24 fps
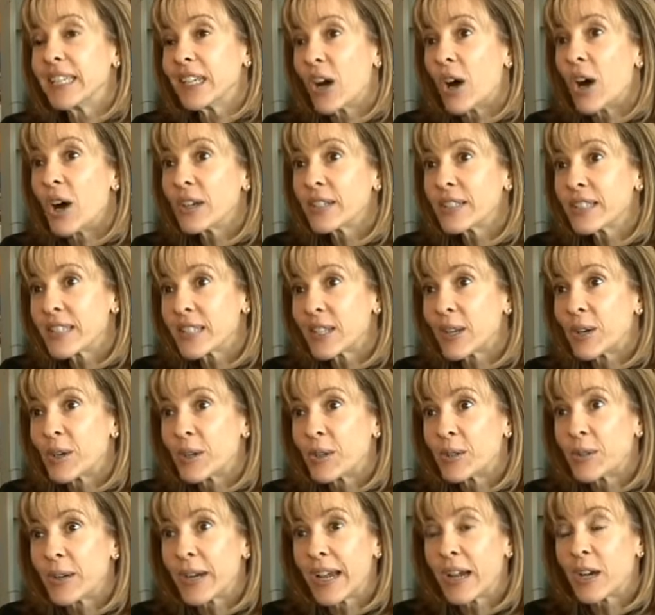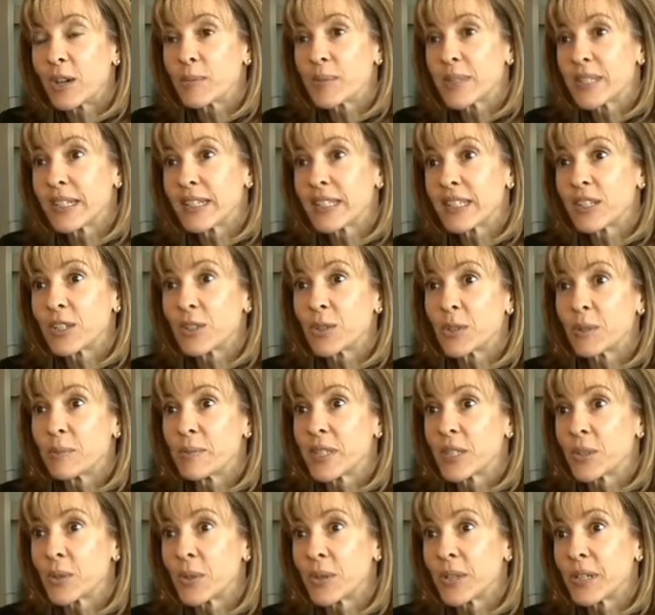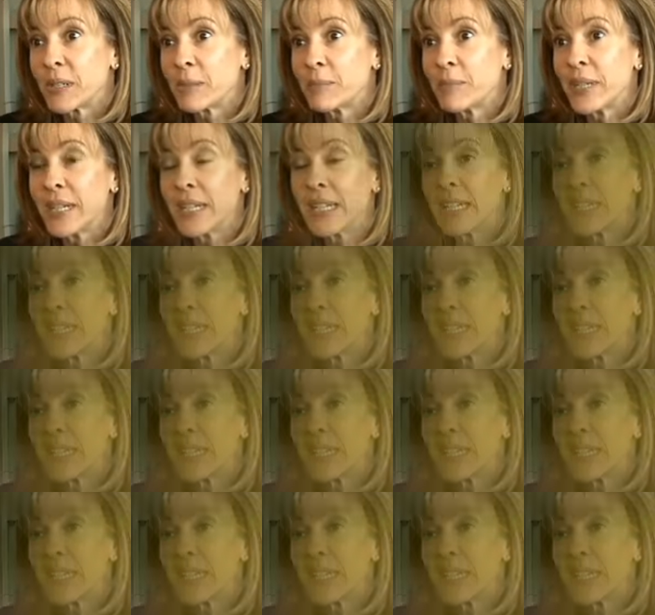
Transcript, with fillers: it also helps us to absorb